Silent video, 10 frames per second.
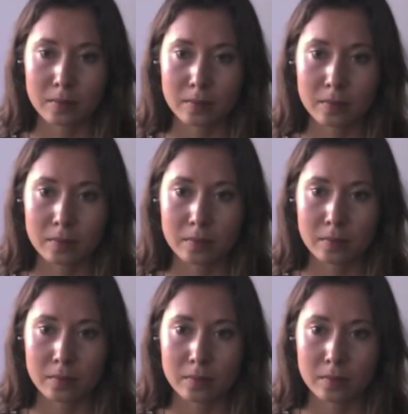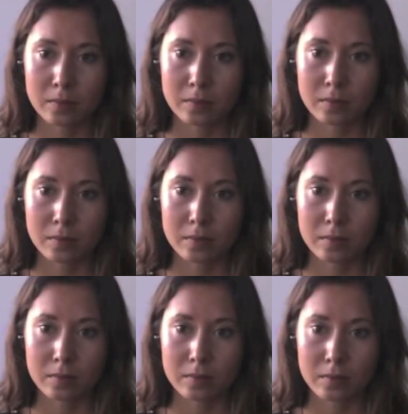
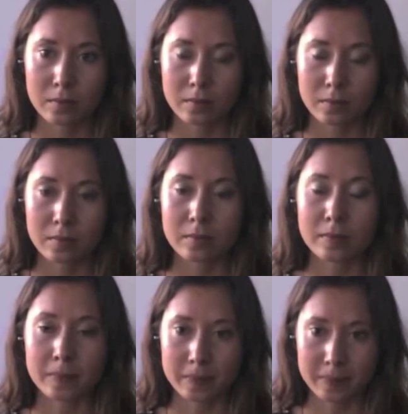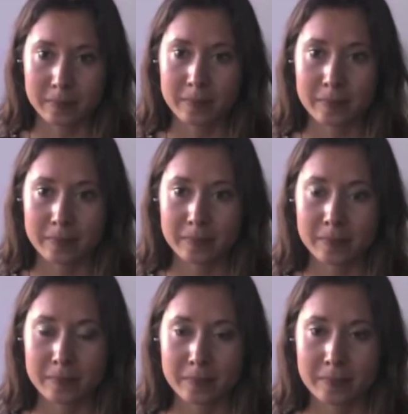
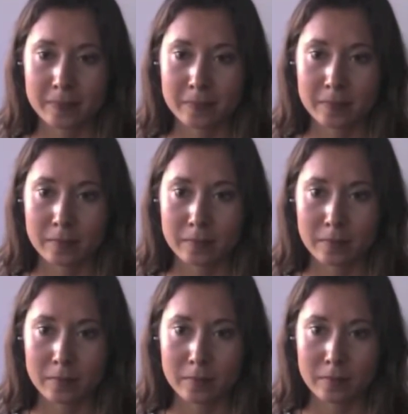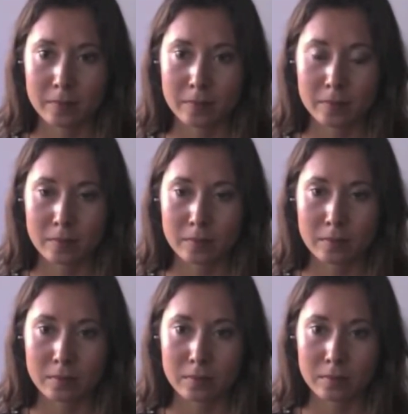
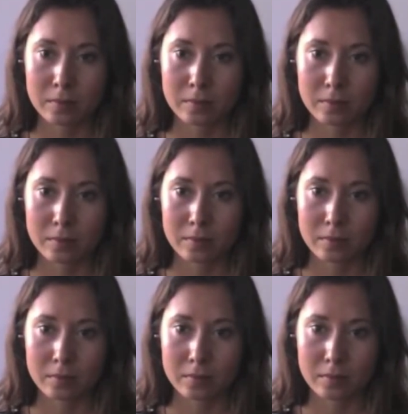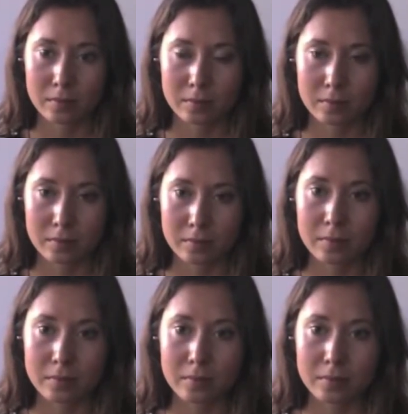
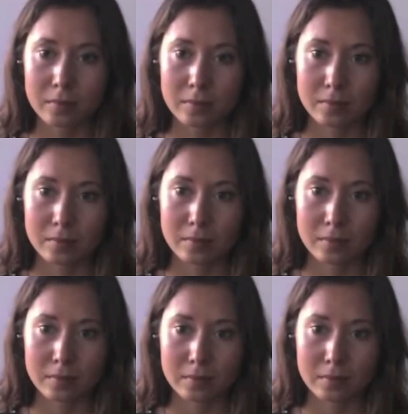No words are spoken by the person on screen.